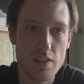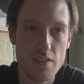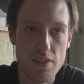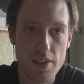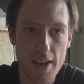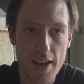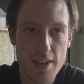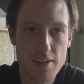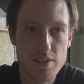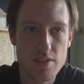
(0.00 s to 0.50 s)

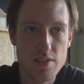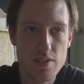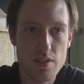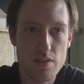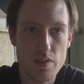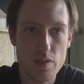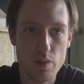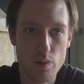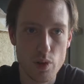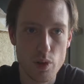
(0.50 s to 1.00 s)
The actions
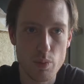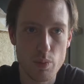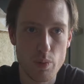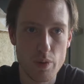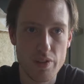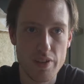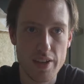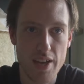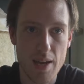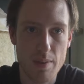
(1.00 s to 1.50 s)
of the group,
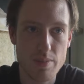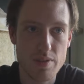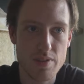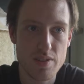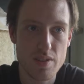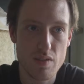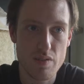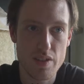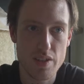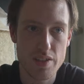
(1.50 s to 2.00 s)
when the
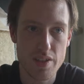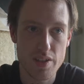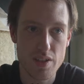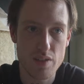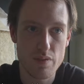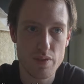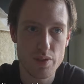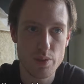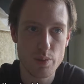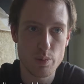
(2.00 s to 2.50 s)
absence of this
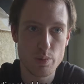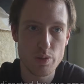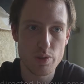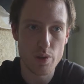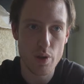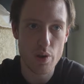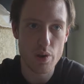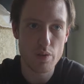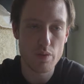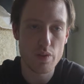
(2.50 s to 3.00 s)
individual was
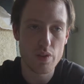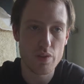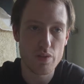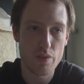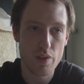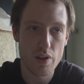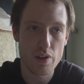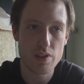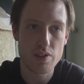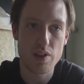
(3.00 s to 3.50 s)
noted for the
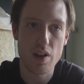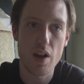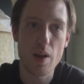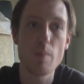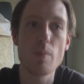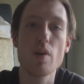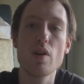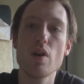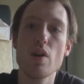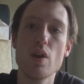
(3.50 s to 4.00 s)
first
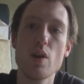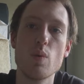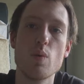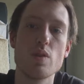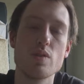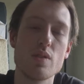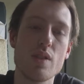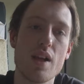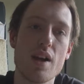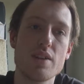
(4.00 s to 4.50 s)
time,
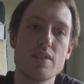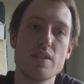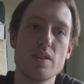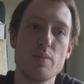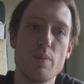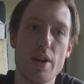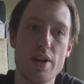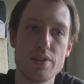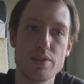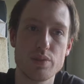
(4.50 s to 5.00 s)
was largely
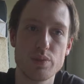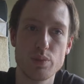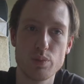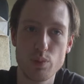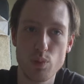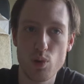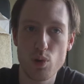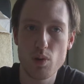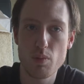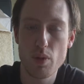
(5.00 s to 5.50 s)
based on
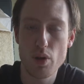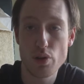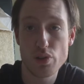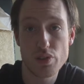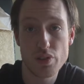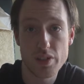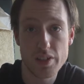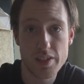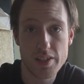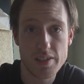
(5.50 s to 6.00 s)
raw
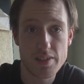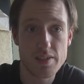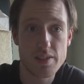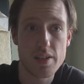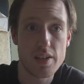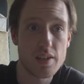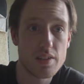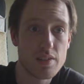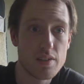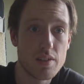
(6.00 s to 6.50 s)
emotion and
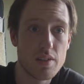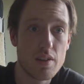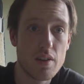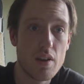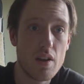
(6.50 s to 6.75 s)
instinct.